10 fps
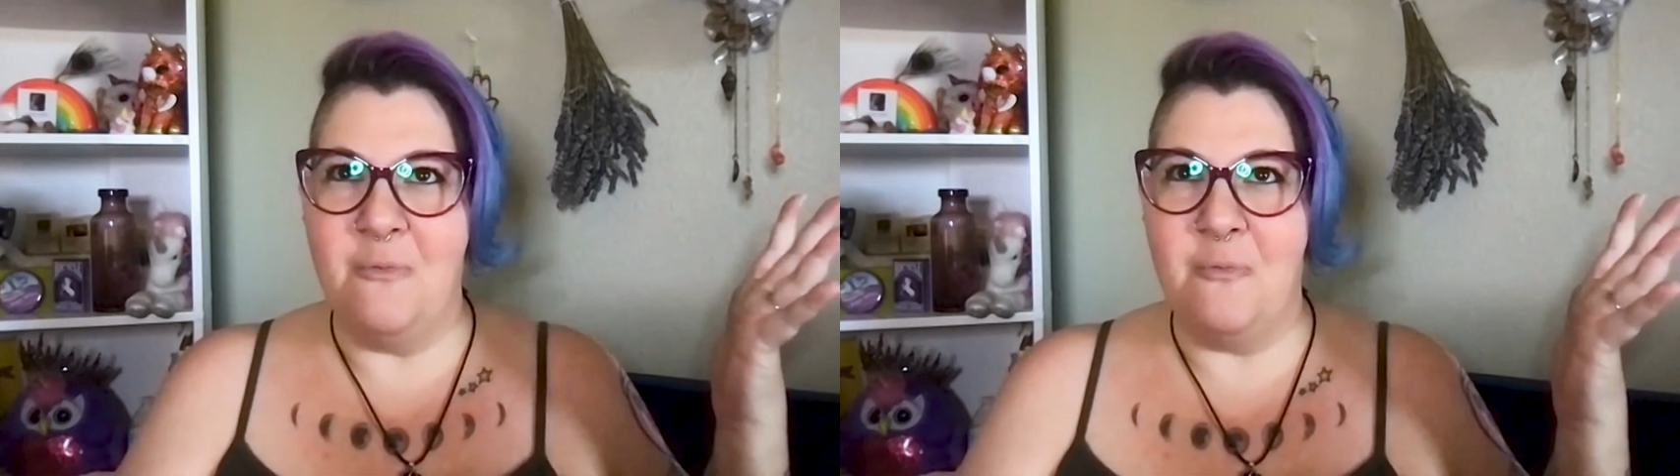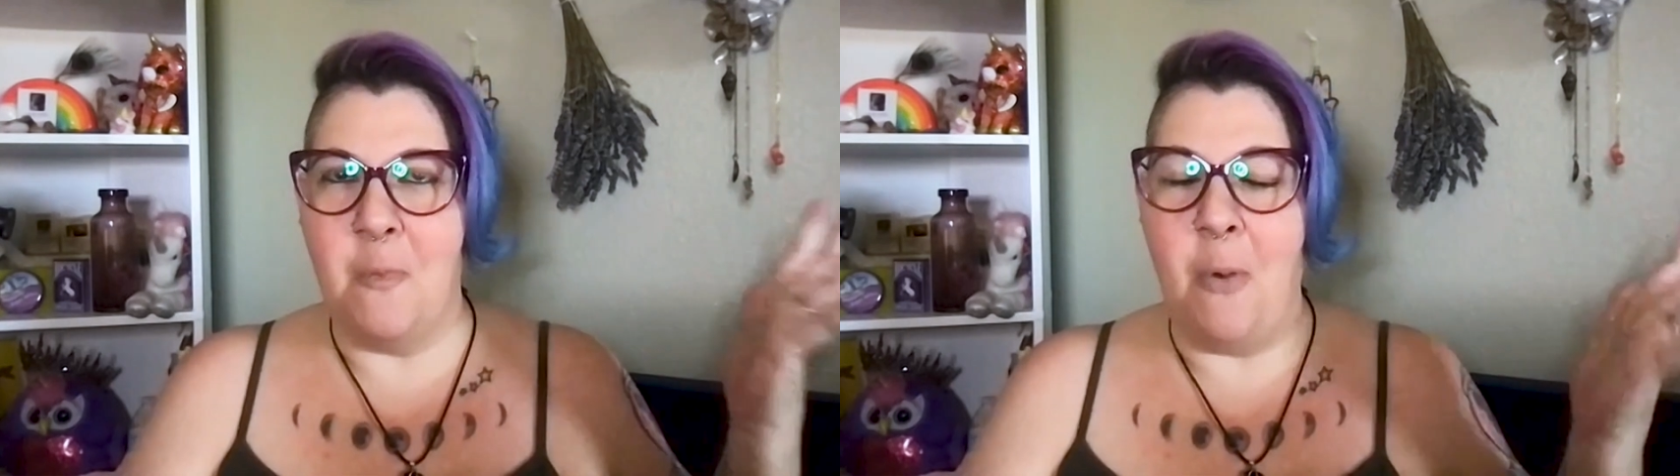
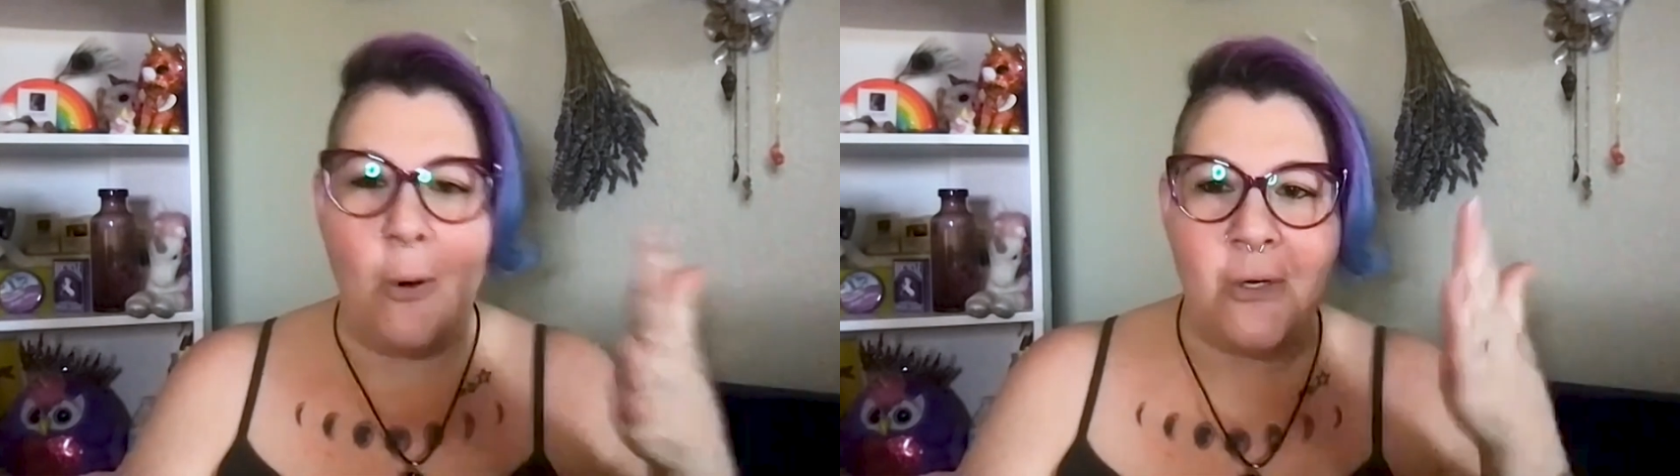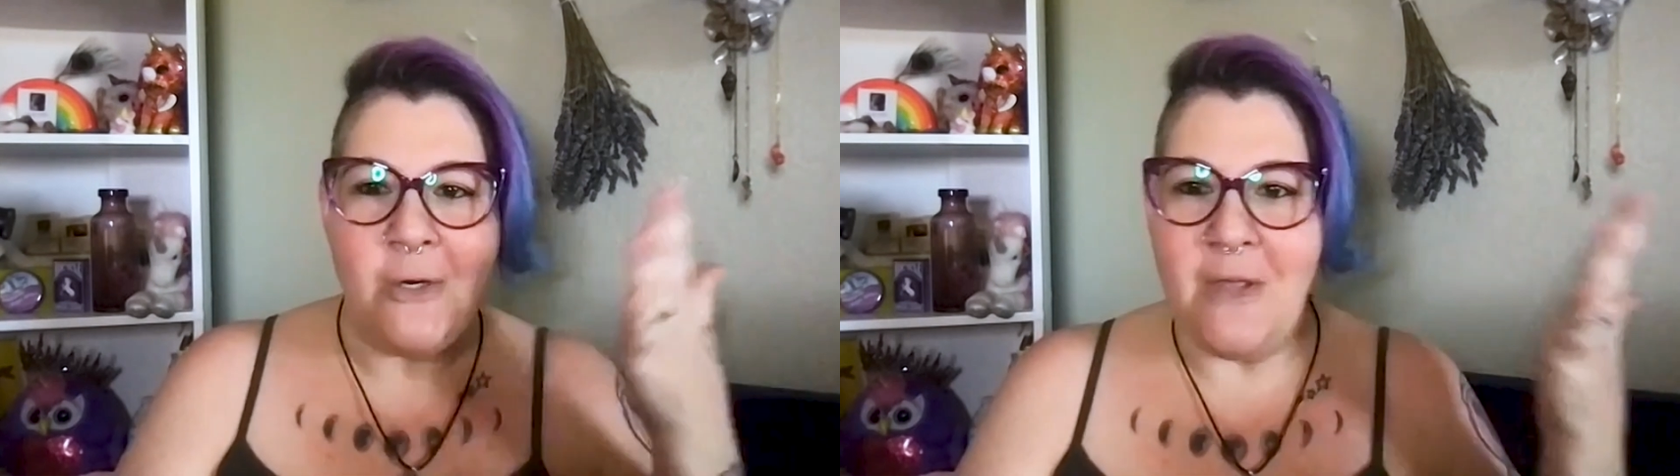
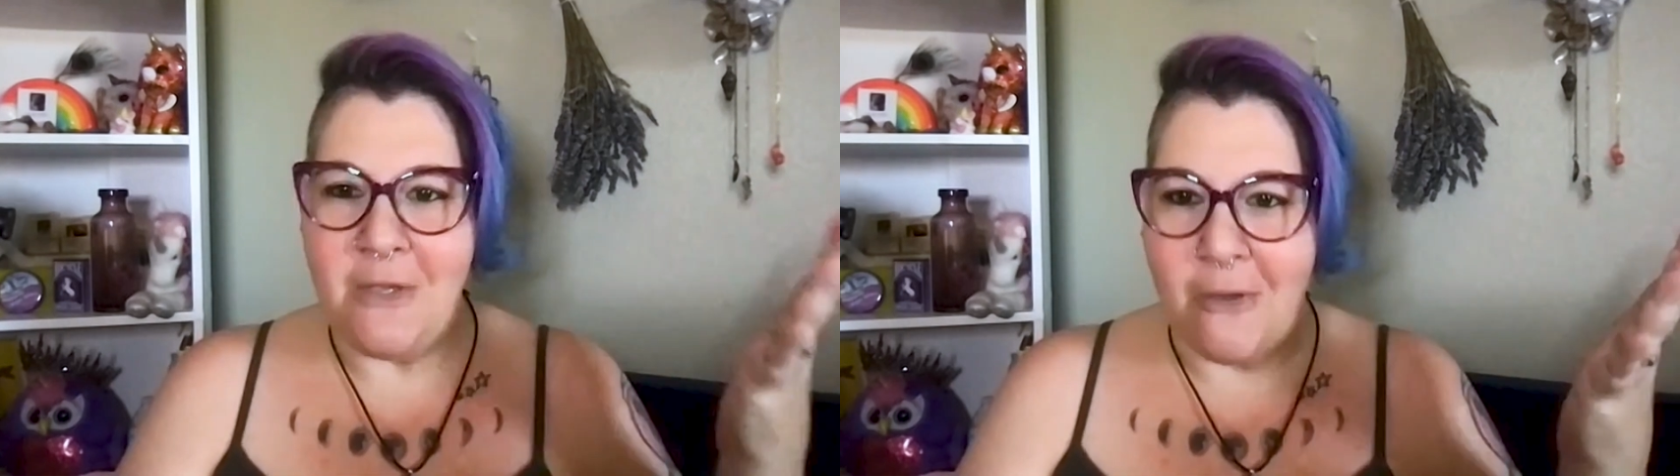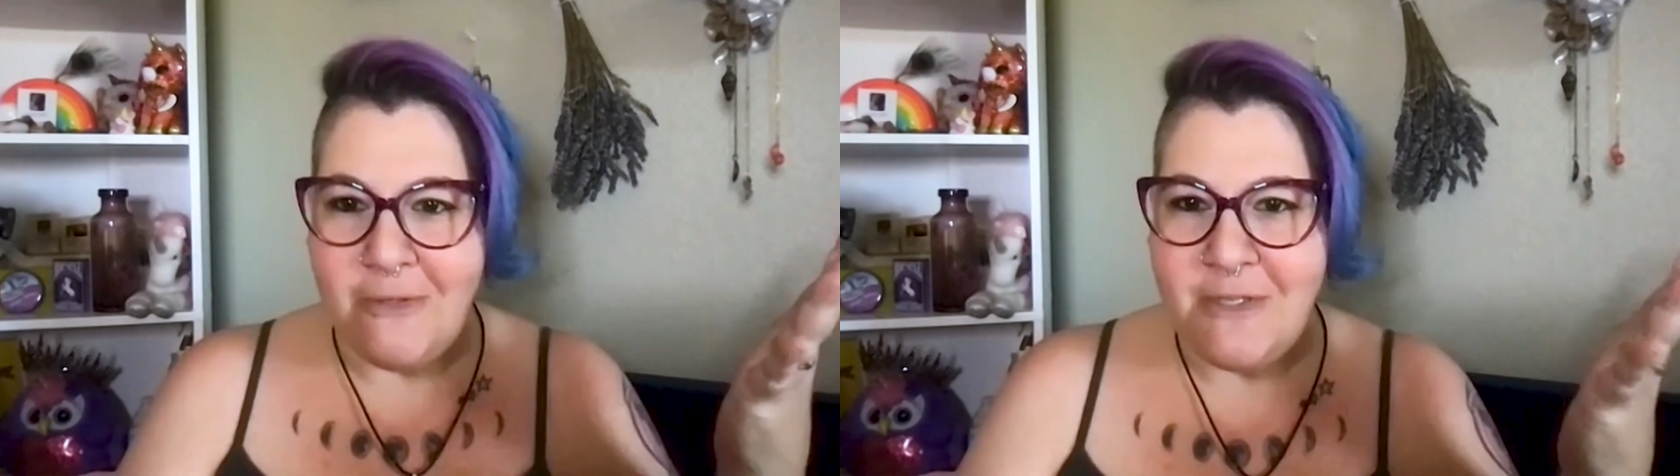reporter
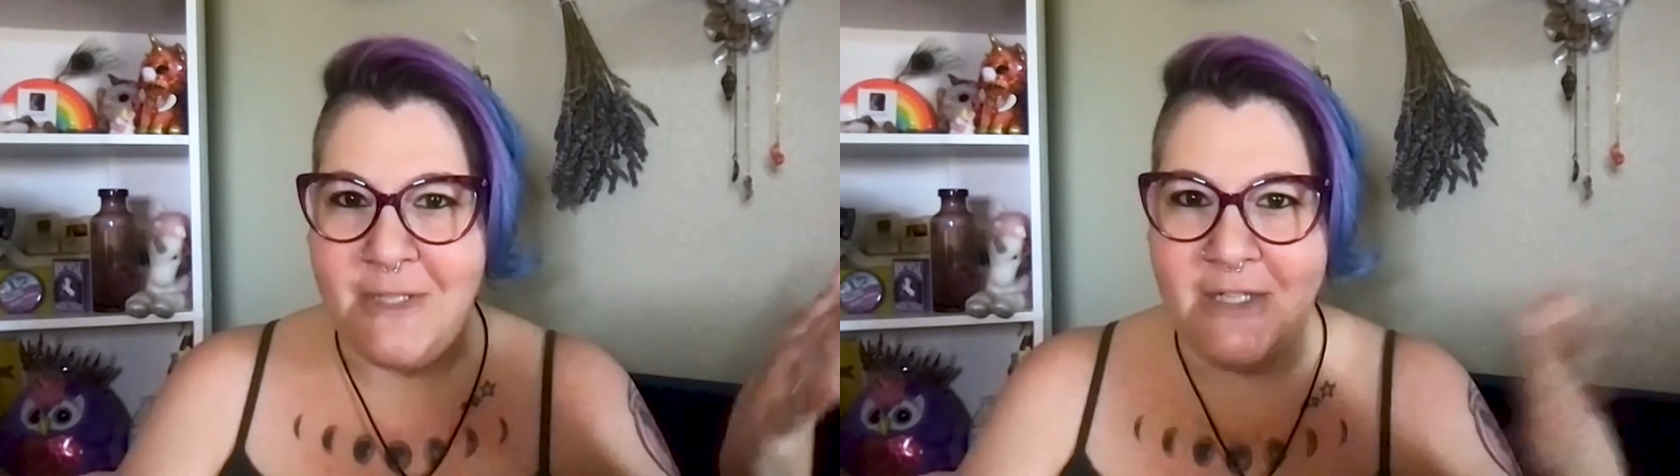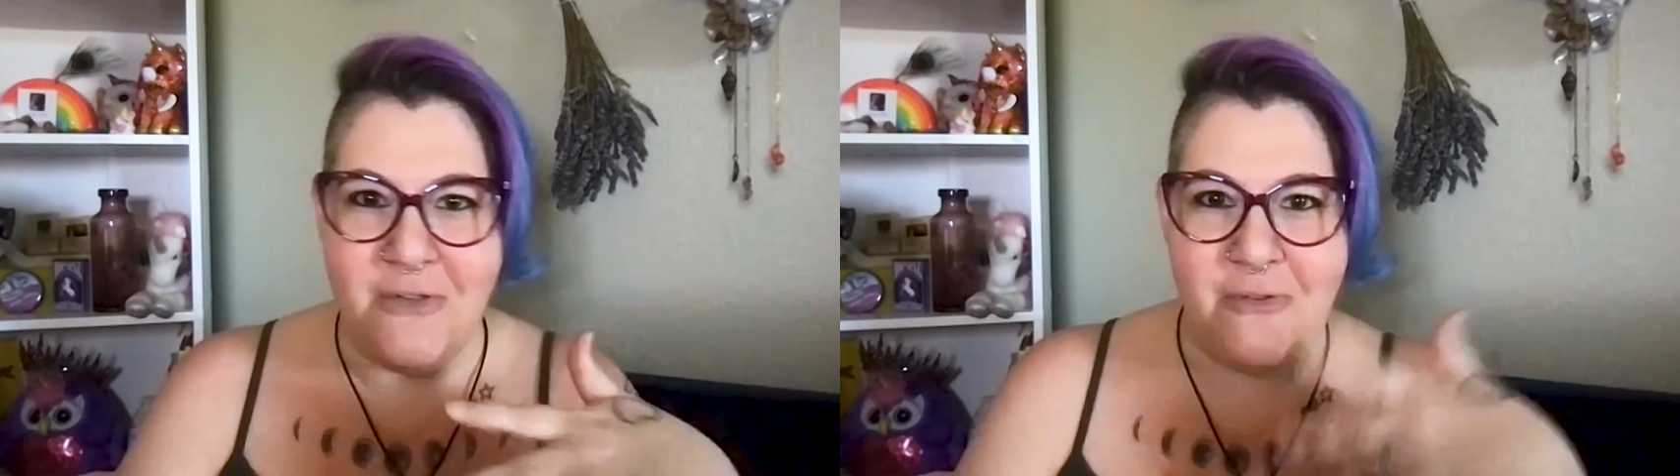that goes to
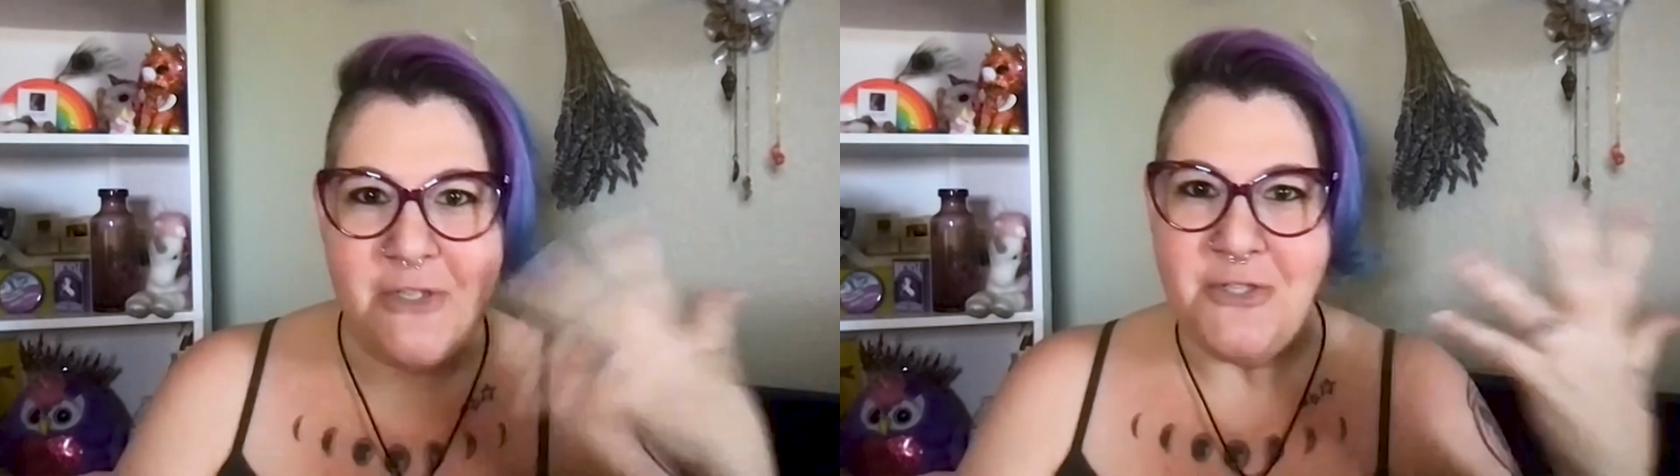like do